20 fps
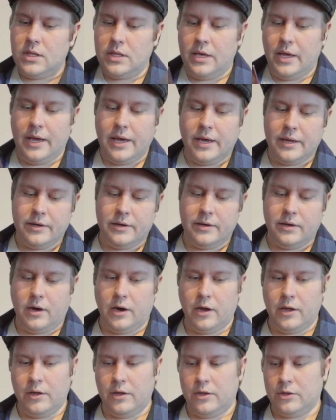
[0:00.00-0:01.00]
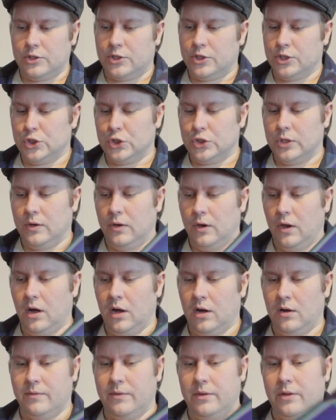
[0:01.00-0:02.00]
And I just
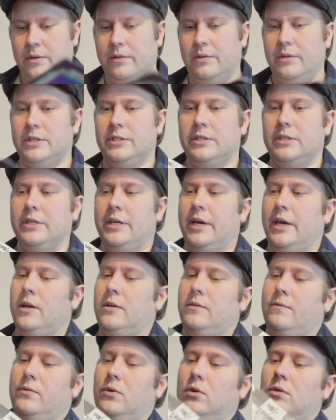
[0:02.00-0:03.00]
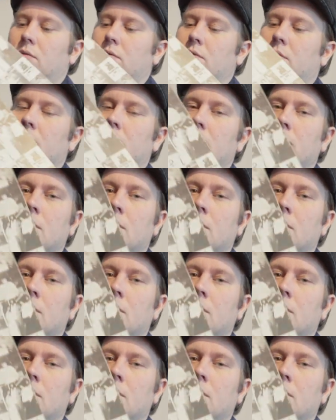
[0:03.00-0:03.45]
love this gatefold.